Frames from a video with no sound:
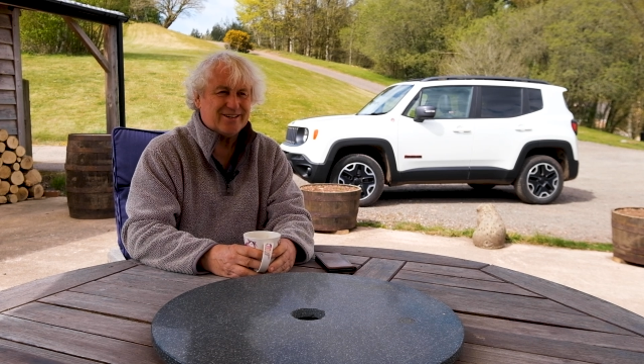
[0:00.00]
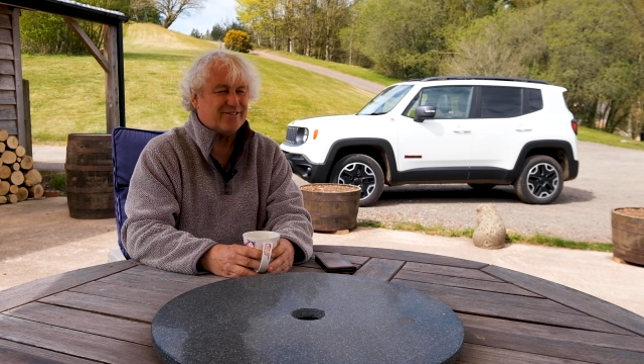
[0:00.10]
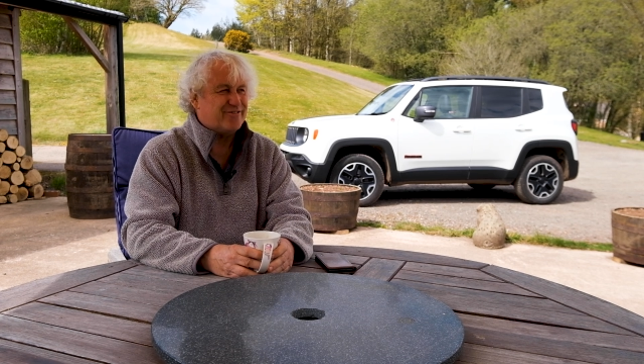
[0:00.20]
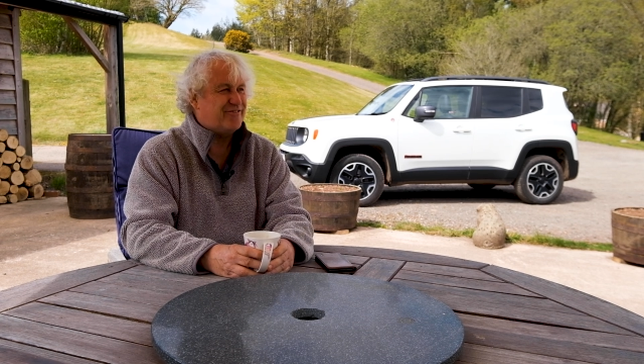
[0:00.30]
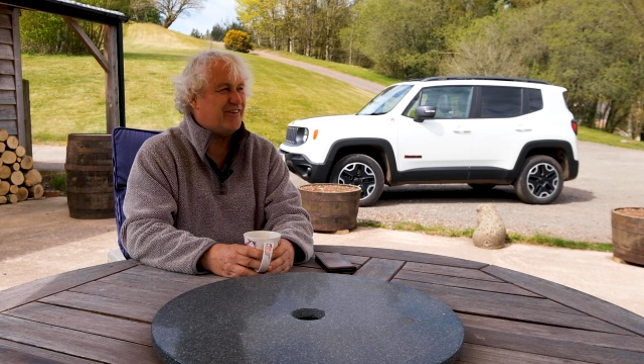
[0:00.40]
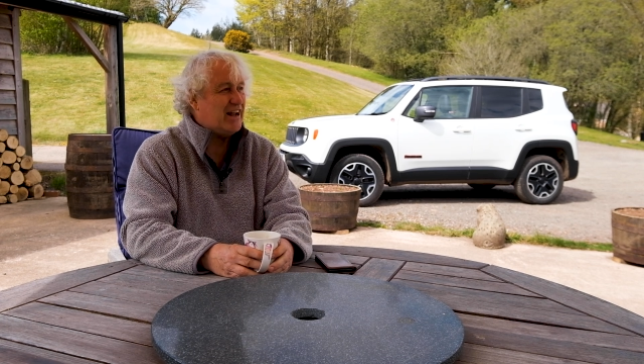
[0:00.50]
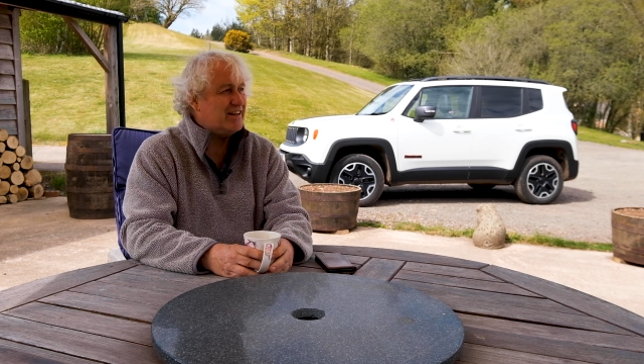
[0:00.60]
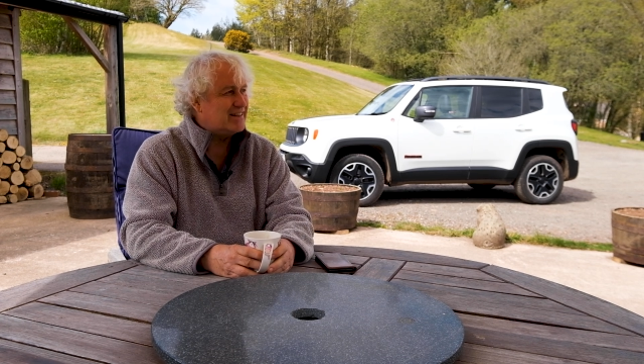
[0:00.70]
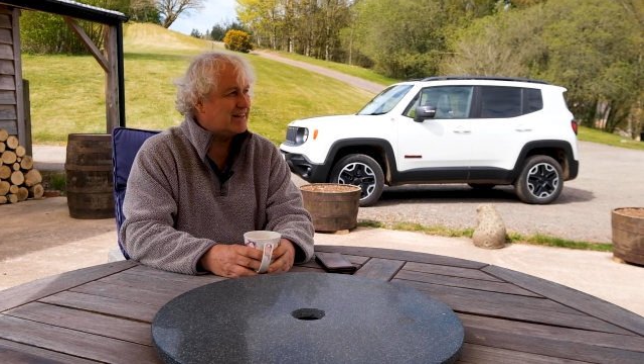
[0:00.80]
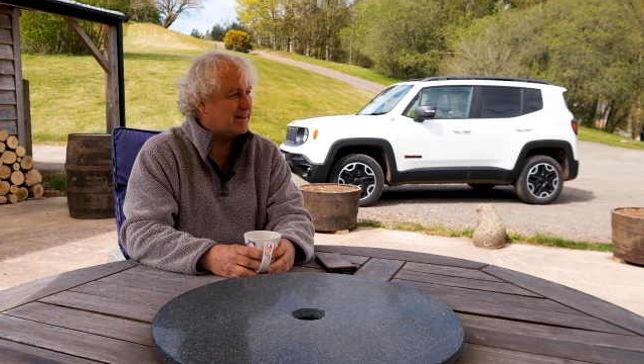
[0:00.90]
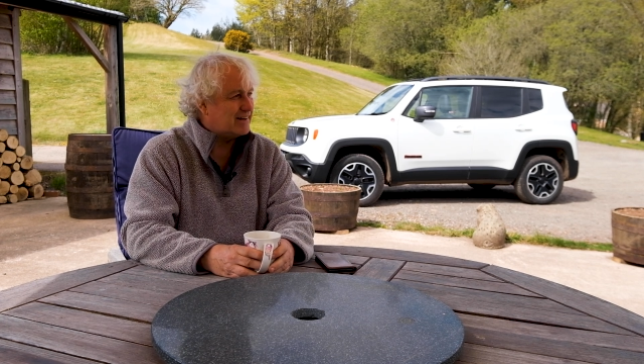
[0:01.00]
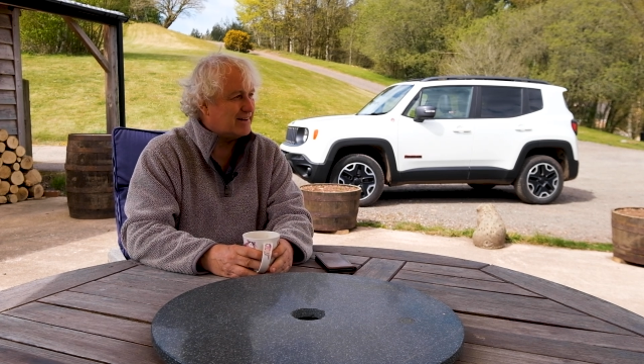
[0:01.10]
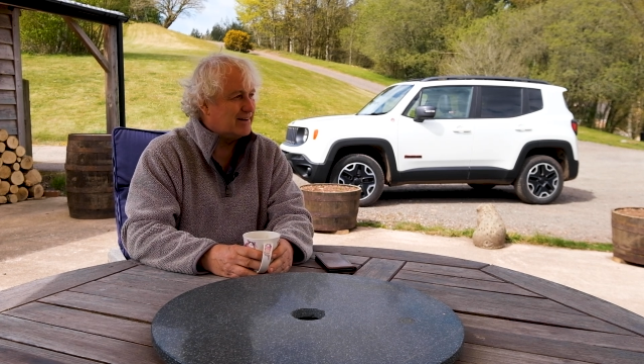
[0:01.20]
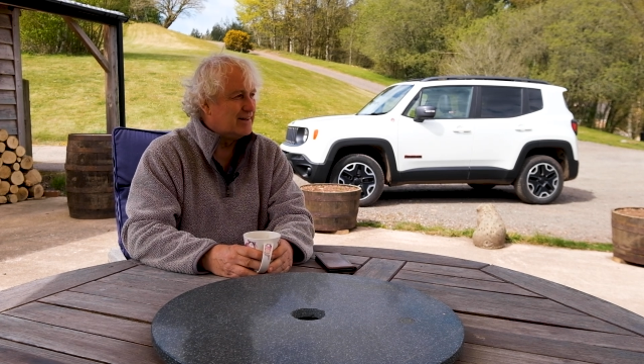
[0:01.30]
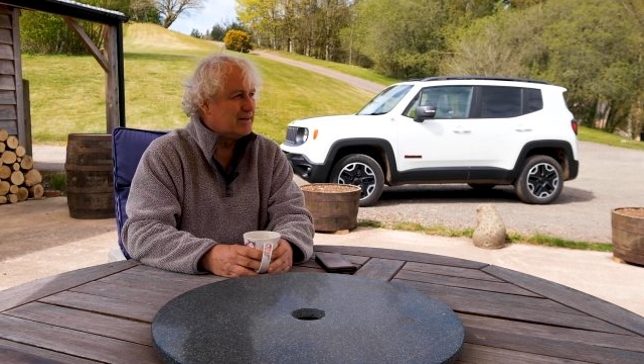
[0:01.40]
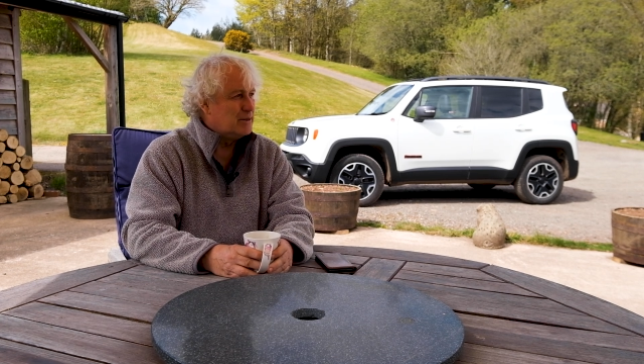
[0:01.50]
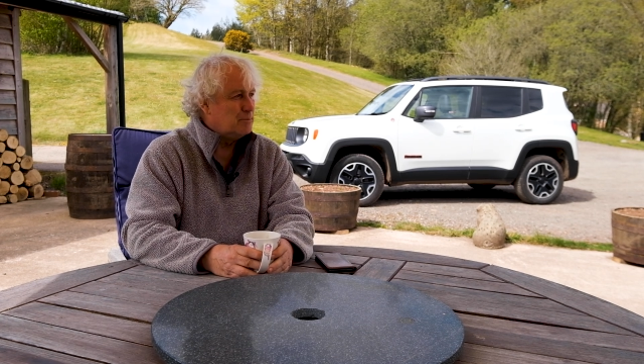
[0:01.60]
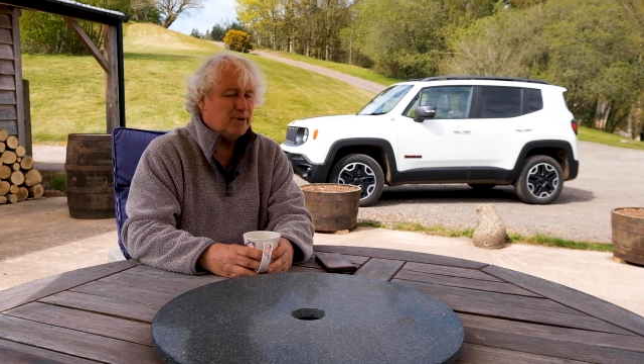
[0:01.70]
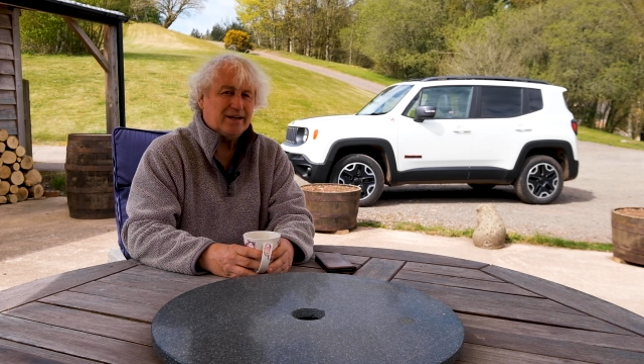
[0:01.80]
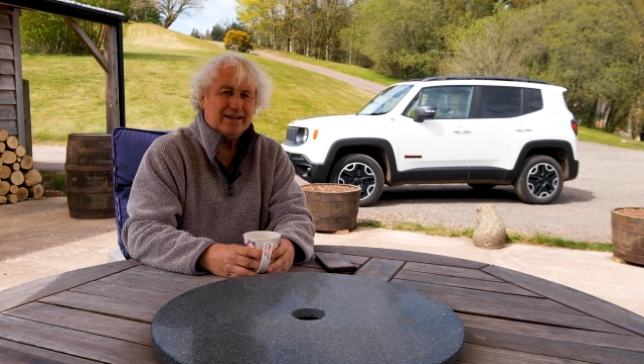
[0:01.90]
a fun car,
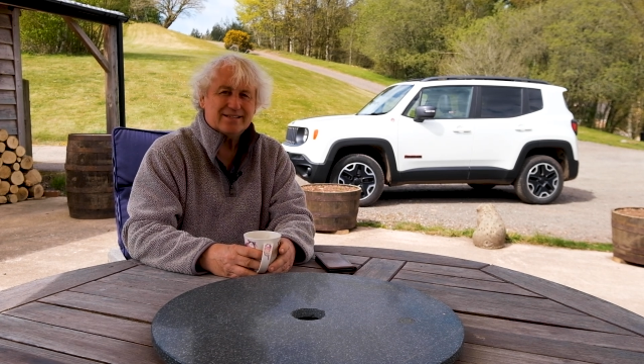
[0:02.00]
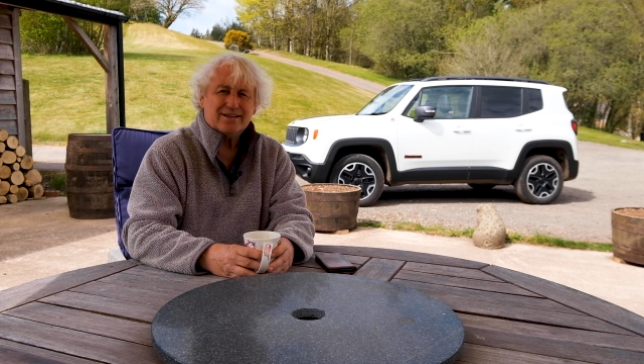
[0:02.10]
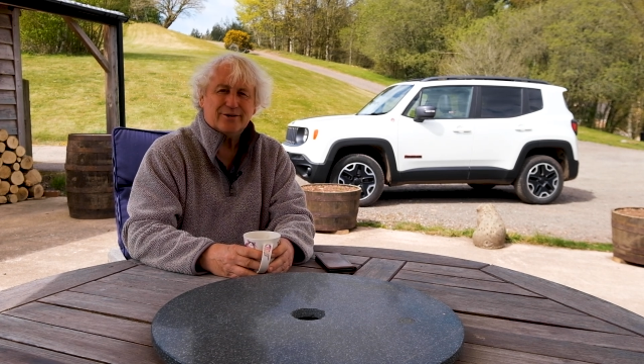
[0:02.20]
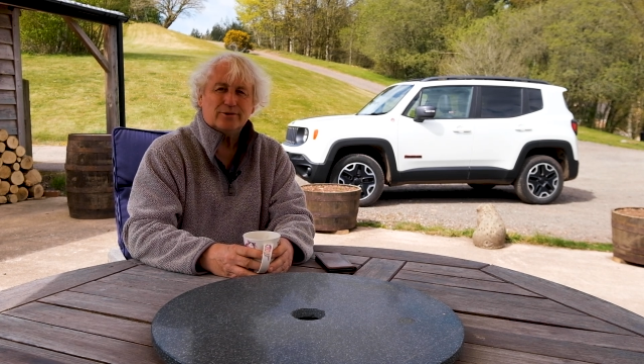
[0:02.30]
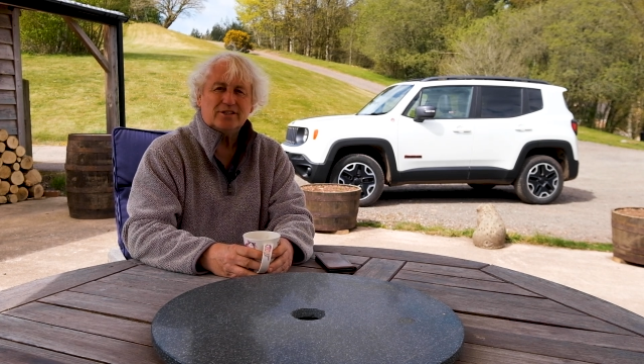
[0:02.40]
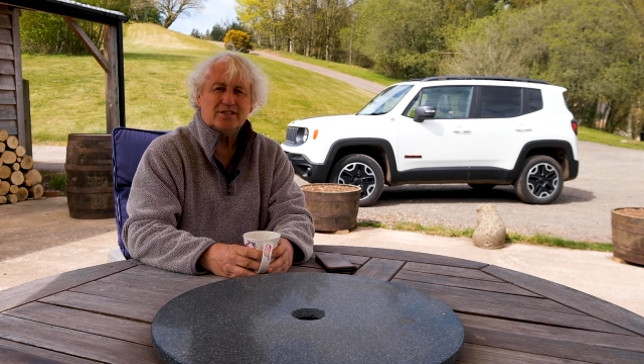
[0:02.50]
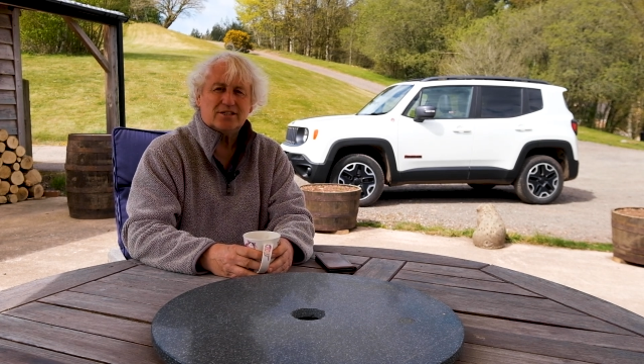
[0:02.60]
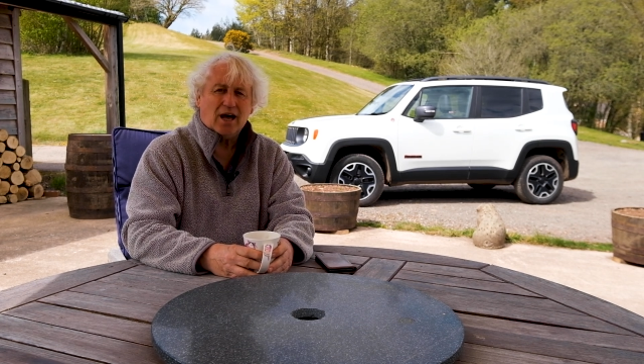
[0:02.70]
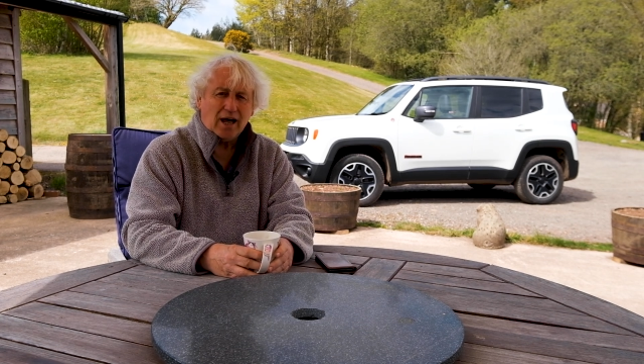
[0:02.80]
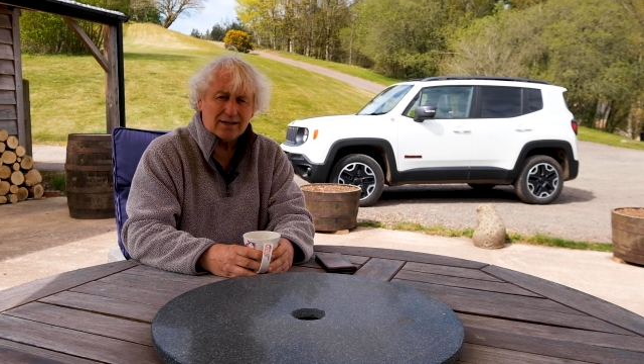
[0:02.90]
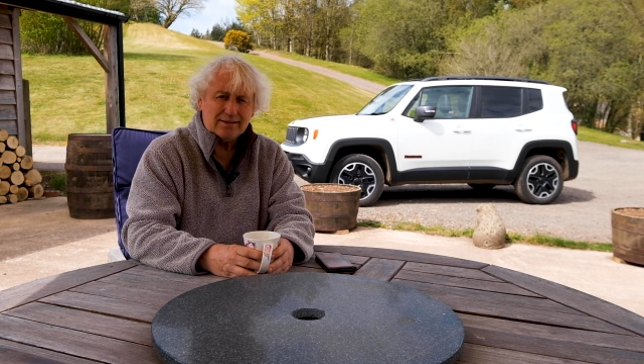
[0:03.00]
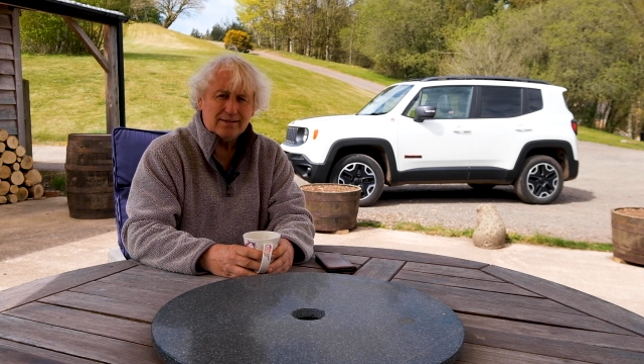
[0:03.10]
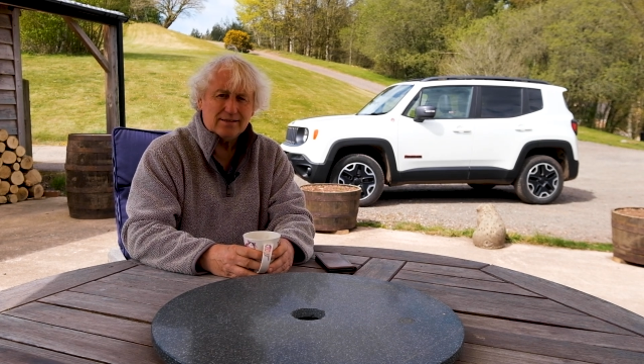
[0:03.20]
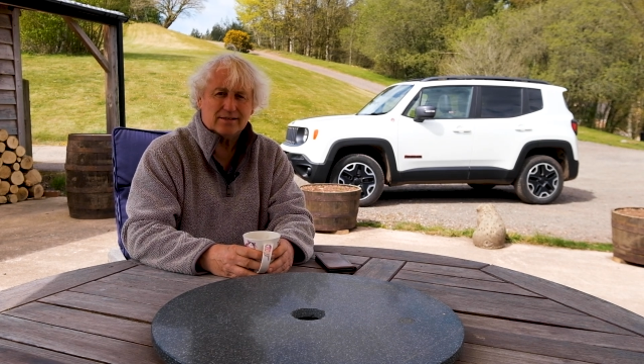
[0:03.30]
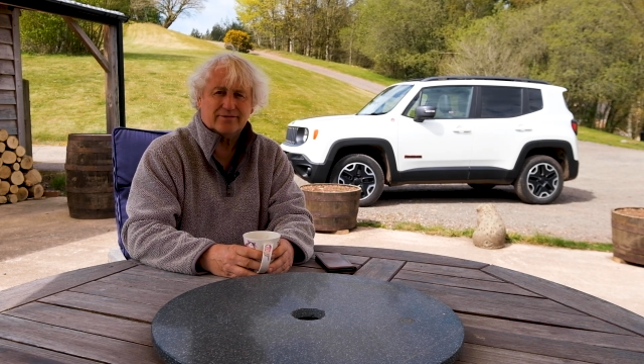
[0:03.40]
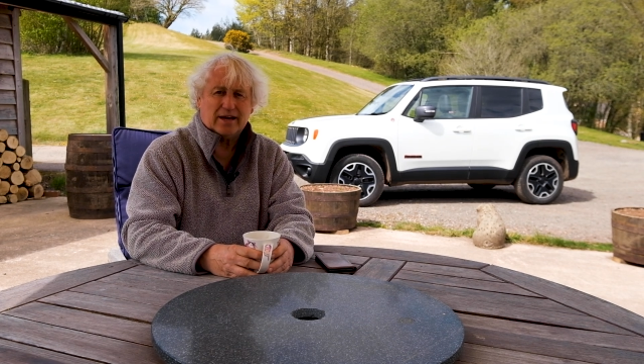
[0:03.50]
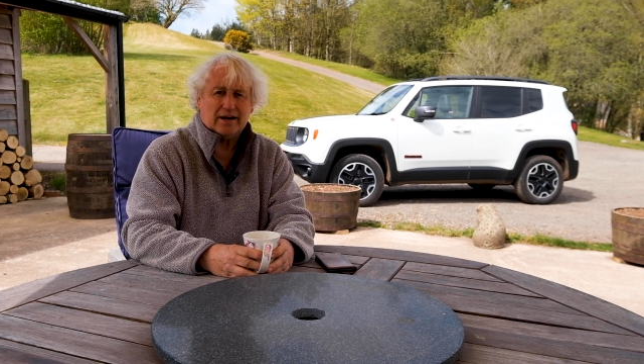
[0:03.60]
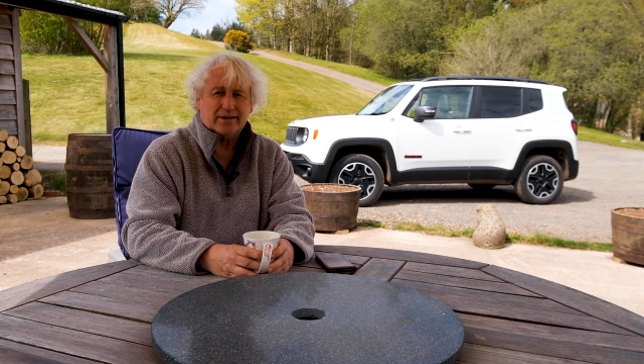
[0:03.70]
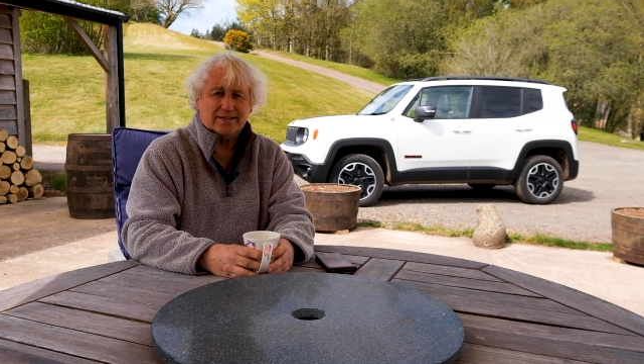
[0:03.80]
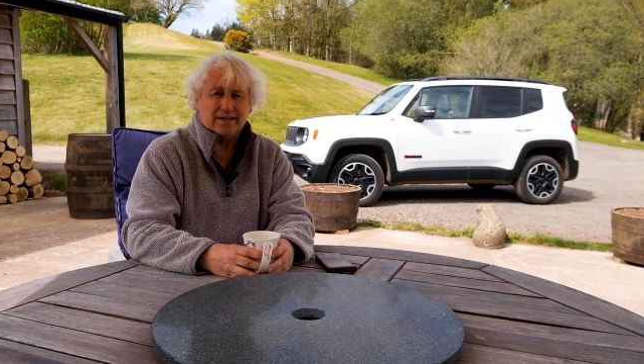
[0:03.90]
but it's got tons of
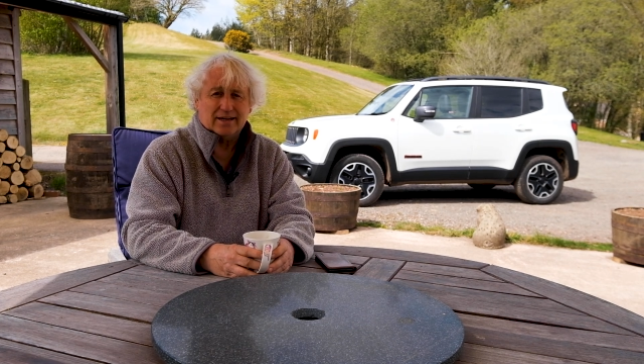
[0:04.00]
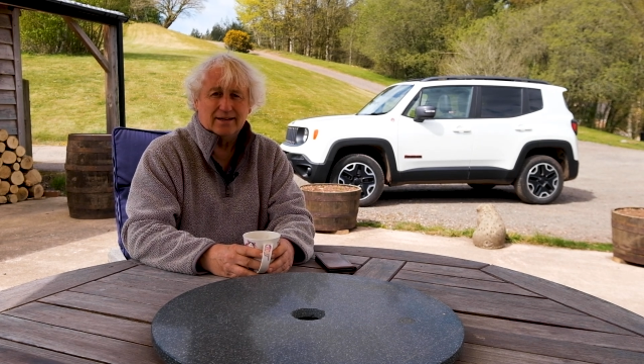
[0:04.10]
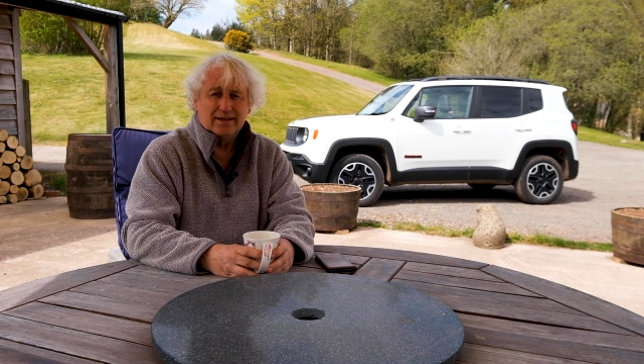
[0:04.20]
character.